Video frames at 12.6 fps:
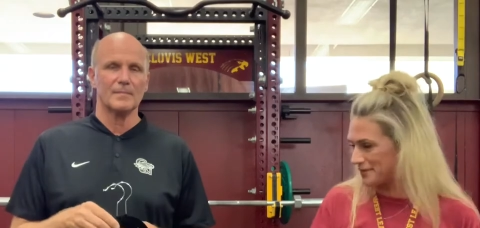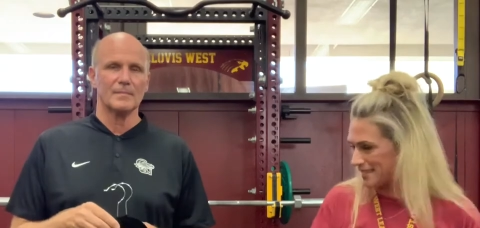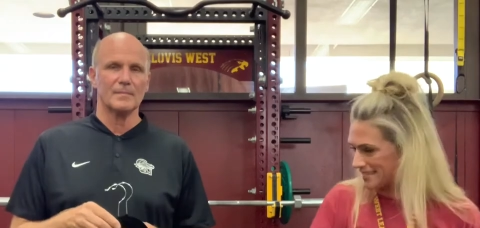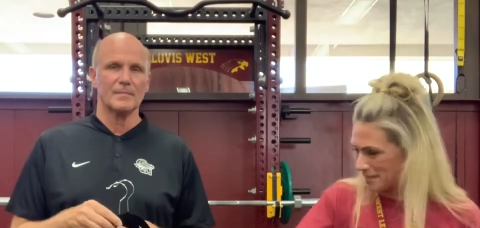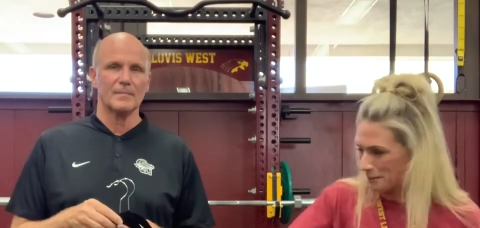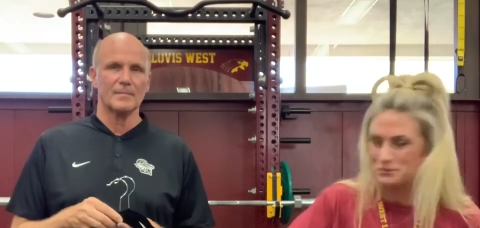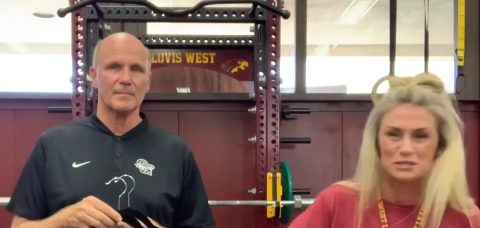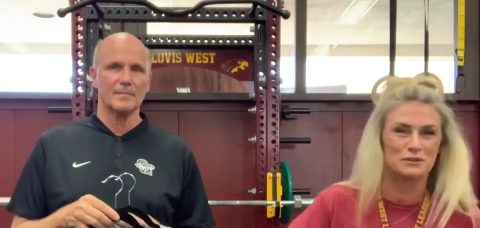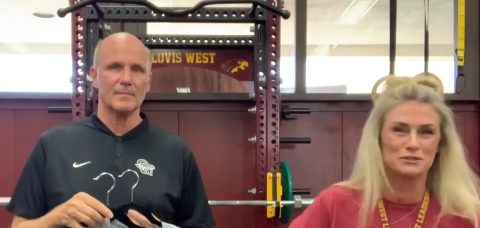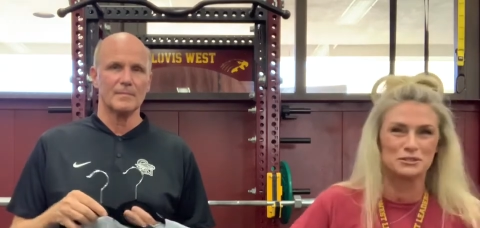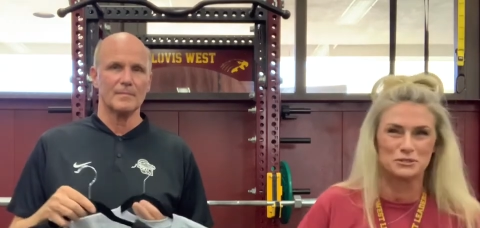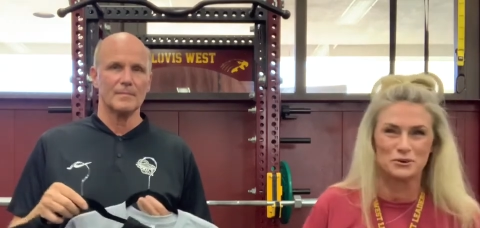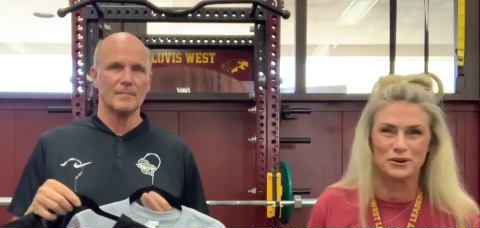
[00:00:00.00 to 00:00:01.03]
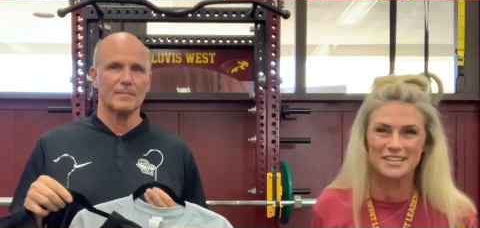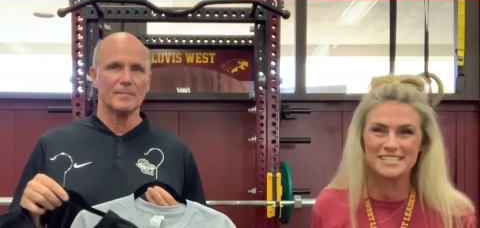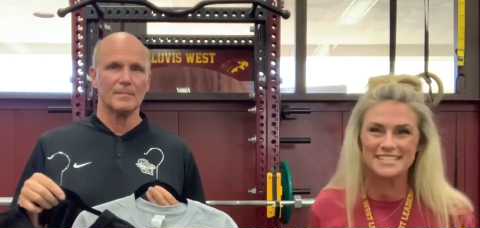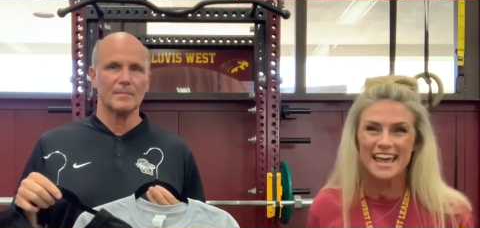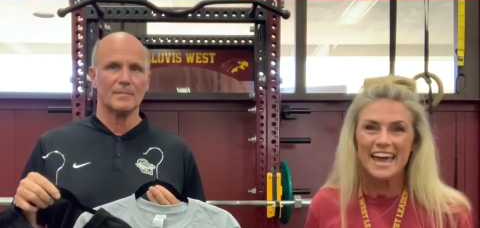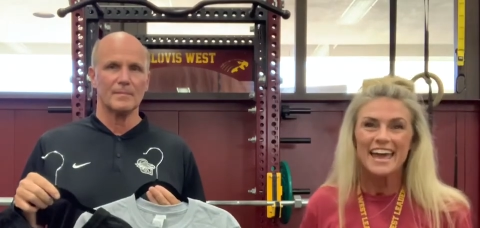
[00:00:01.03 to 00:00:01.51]
Speaker 1: the exception of the
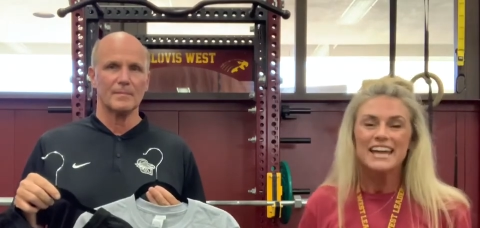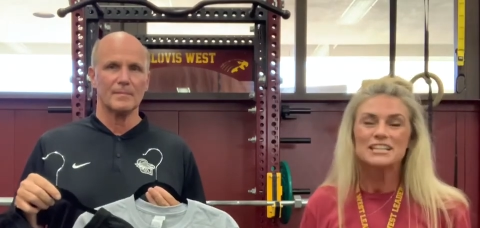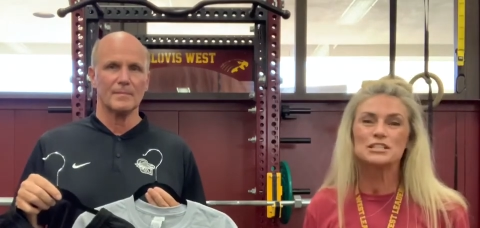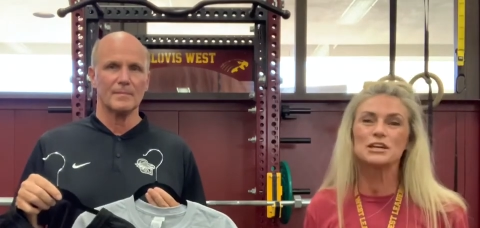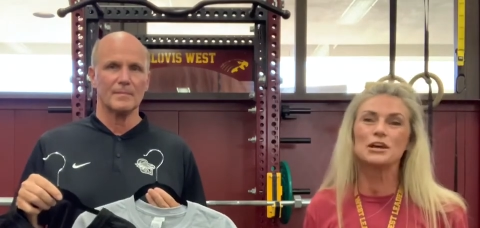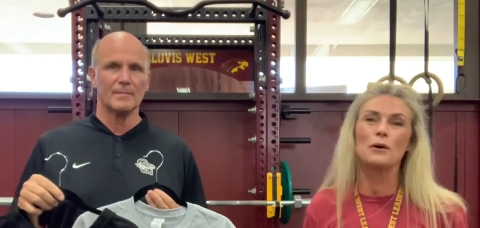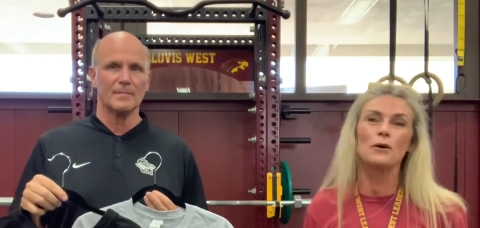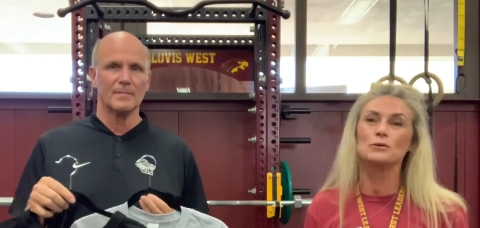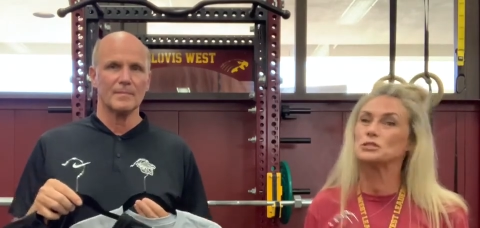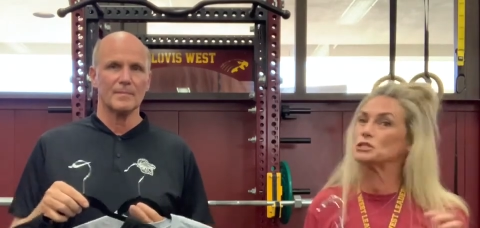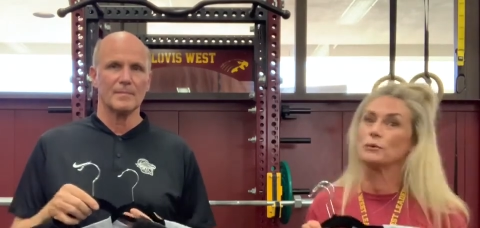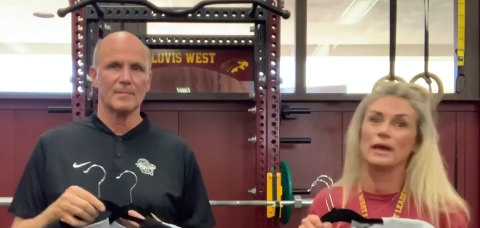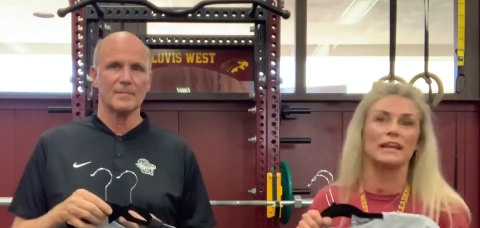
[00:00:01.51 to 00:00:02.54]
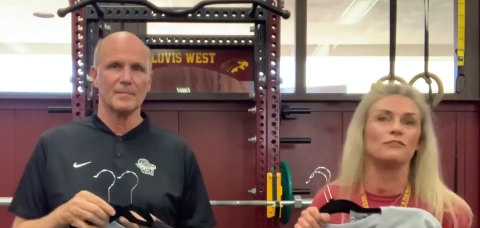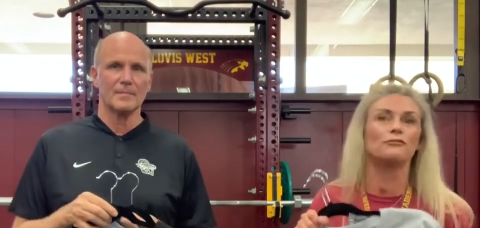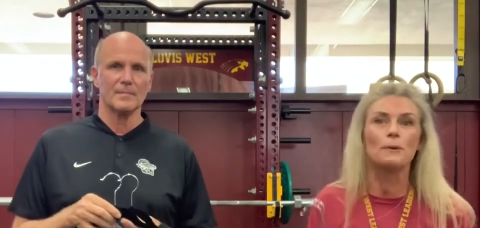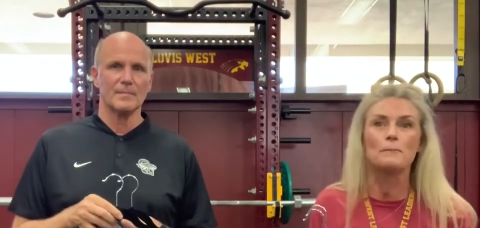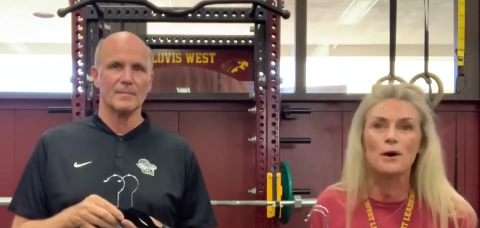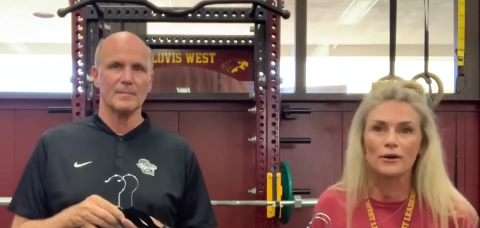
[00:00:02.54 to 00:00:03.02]
shorts, to go to any
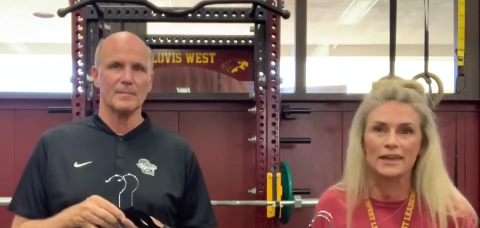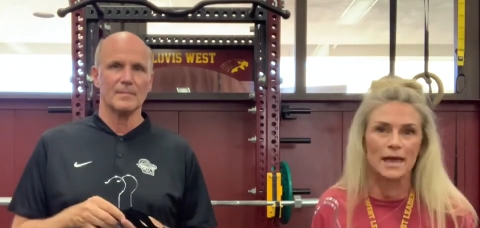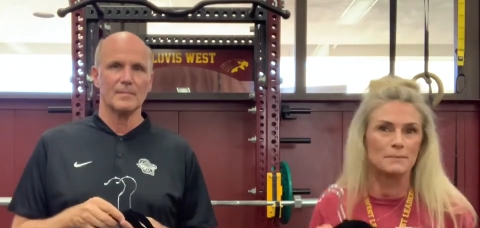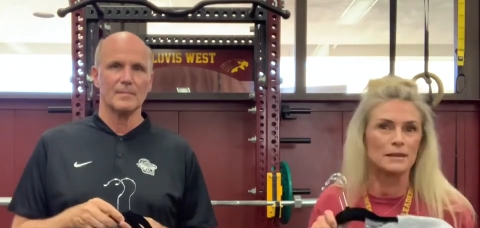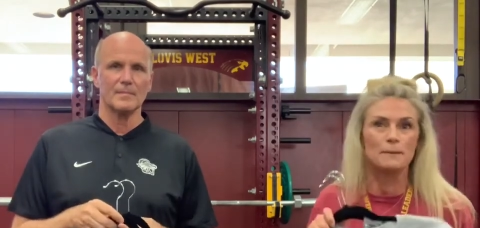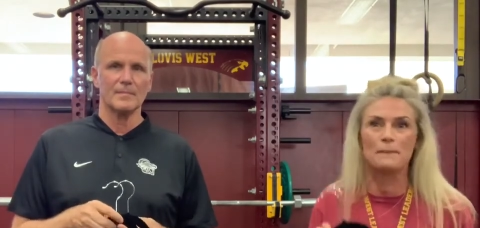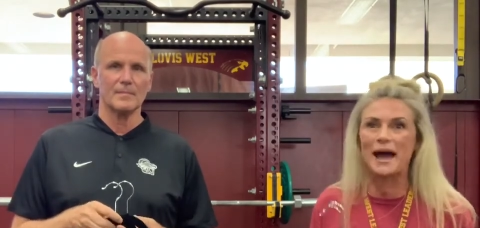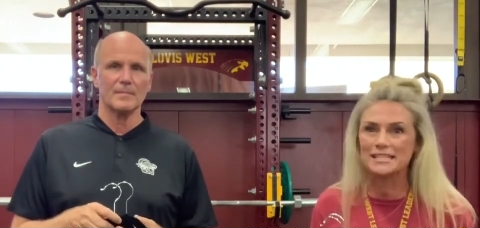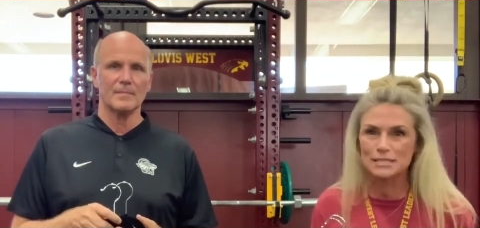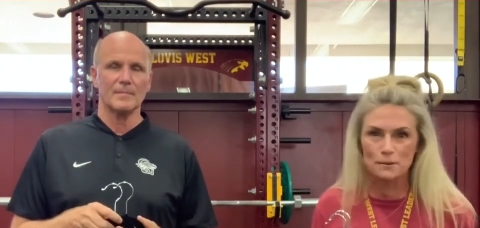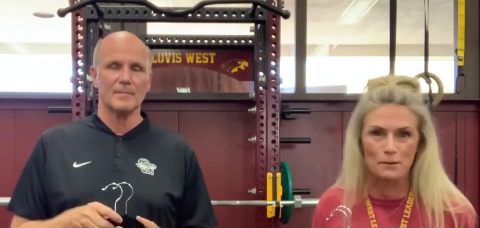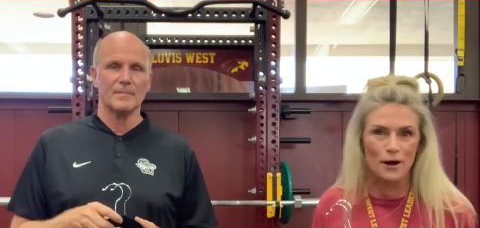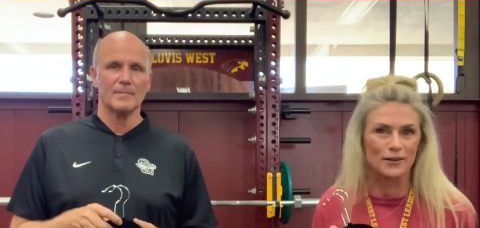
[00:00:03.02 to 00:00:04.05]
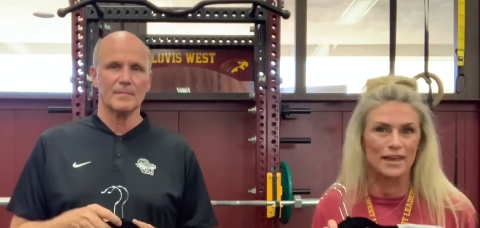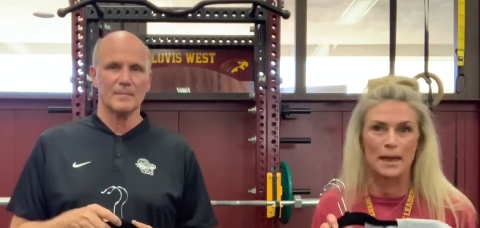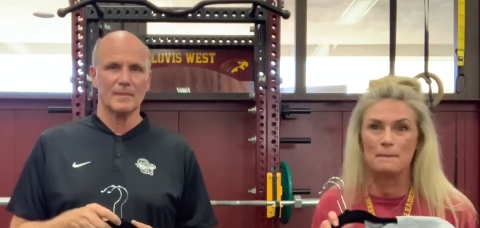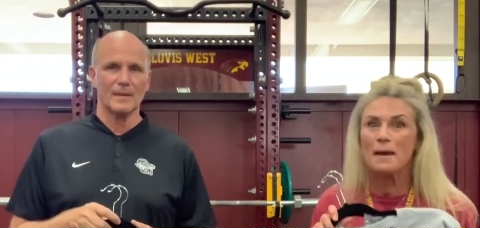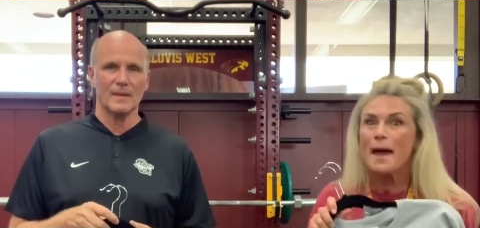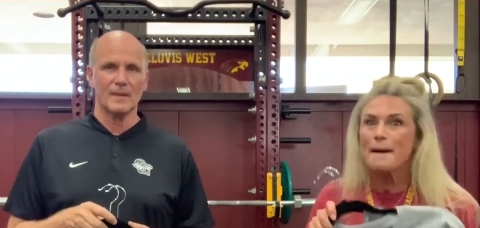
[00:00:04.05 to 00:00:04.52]
football game, any basketball game,